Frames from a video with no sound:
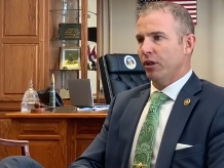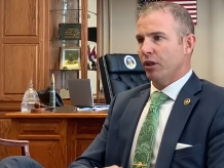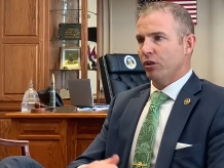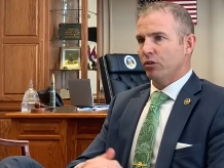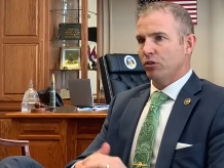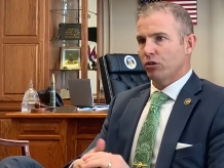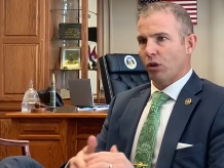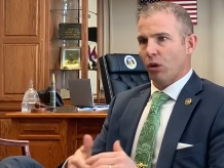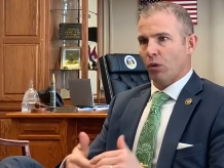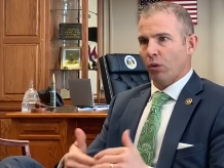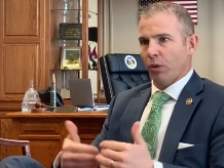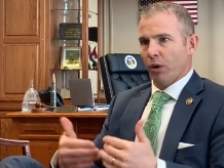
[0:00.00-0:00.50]

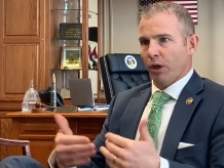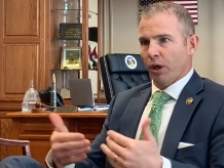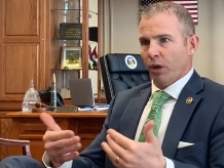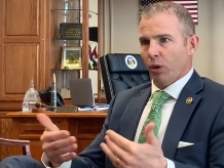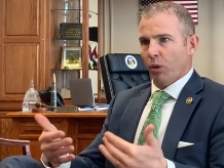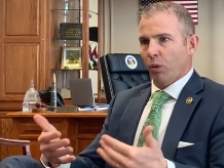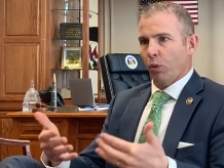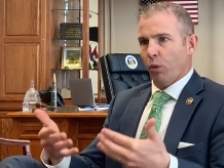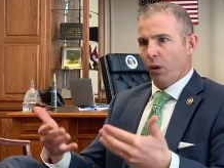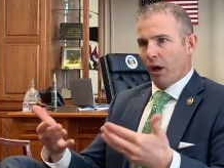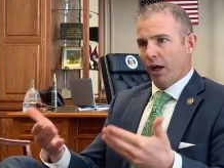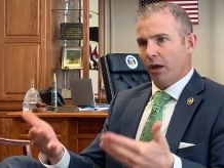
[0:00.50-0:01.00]
So
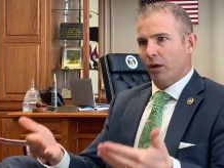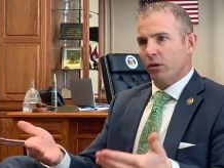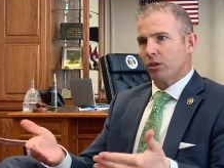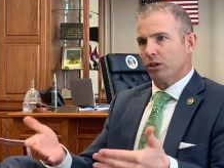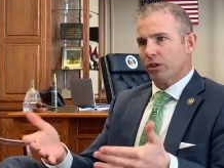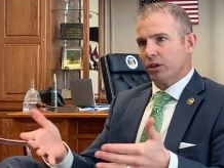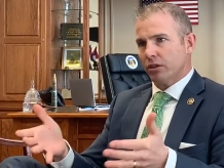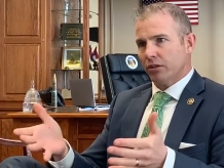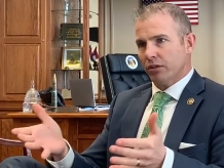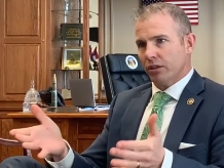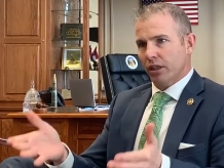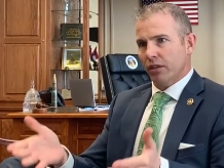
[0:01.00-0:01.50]
while
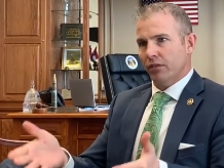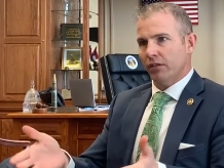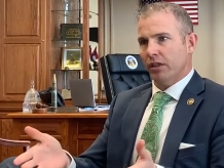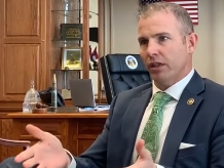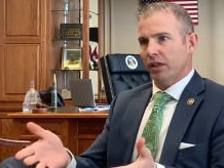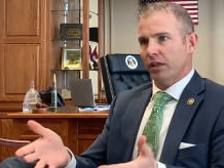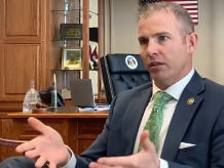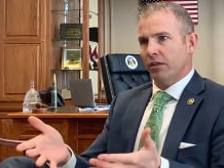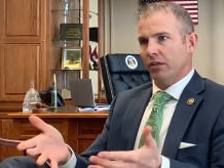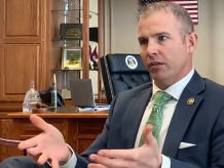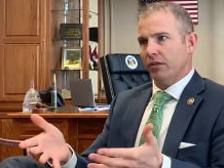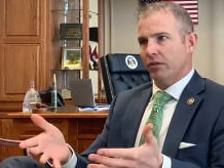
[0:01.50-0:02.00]
she's
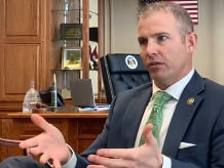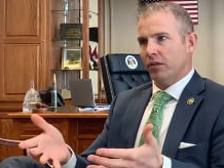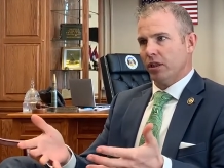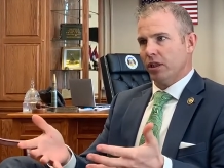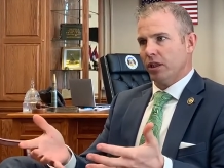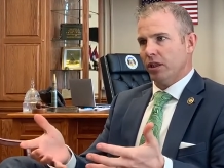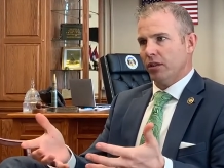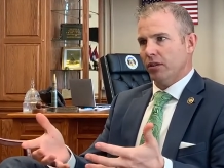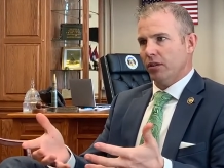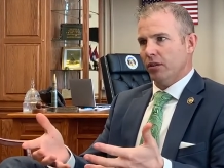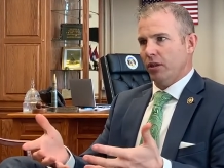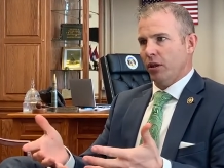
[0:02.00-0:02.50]
giving,
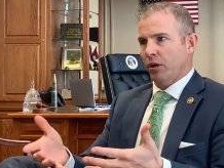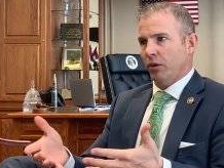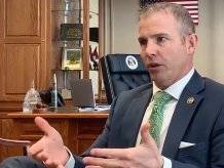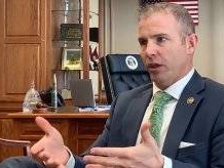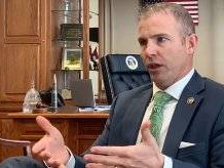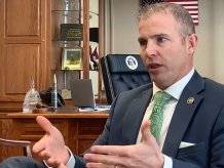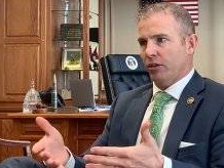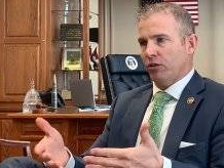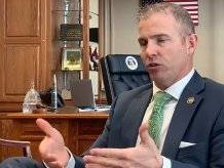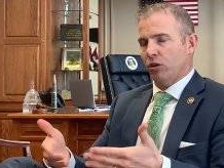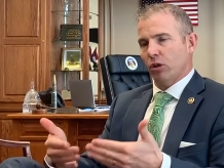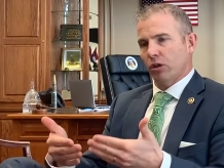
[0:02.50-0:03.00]

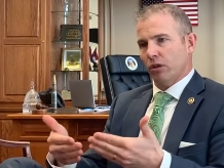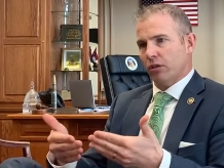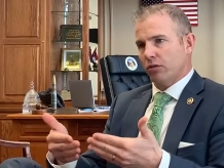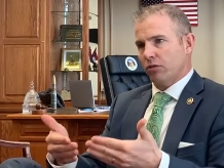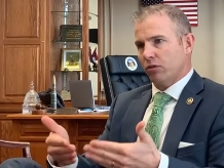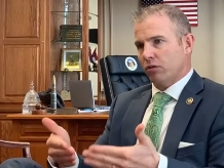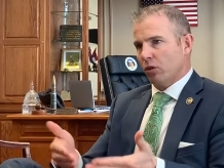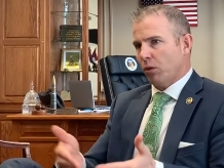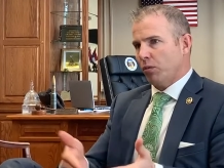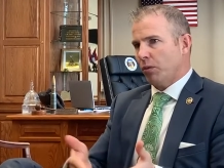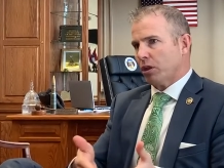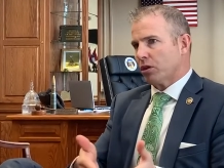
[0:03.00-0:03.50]
it took
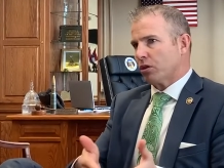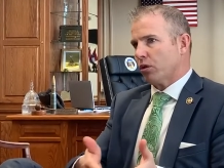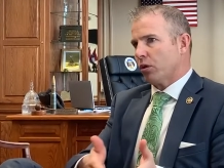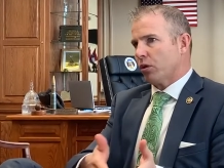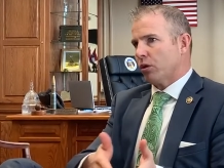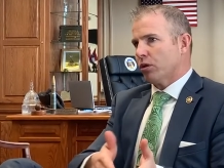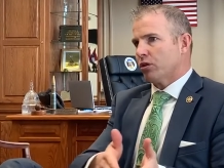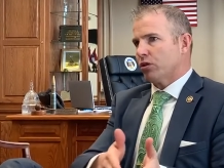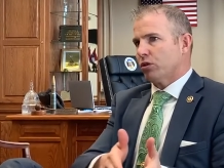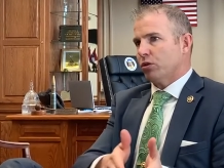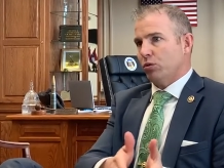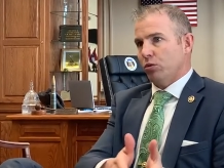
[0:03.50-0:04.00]
so much
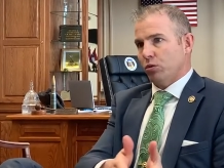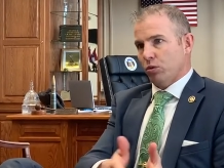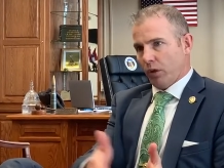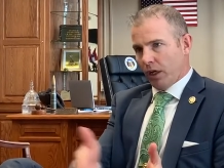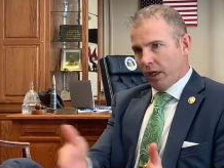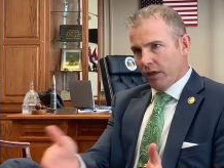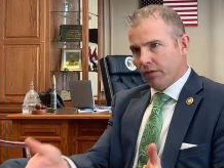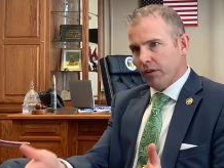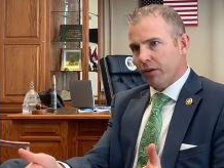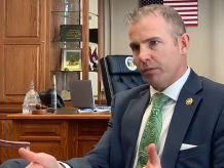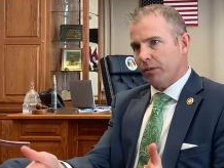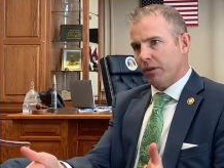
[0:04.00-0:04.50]
courage to
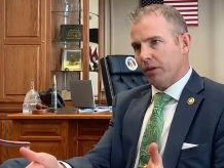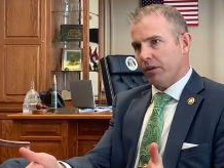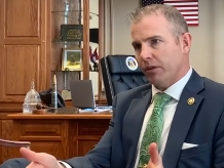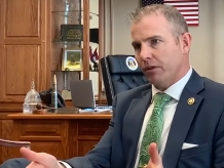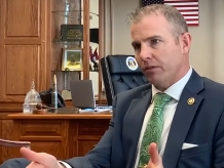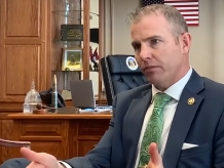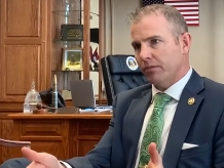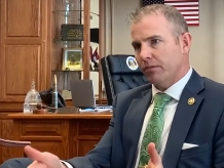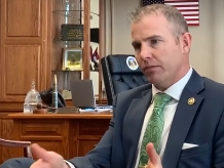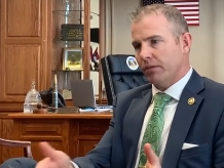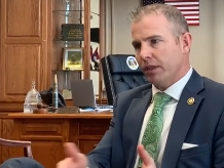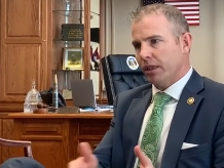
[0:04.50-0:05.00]
drive up here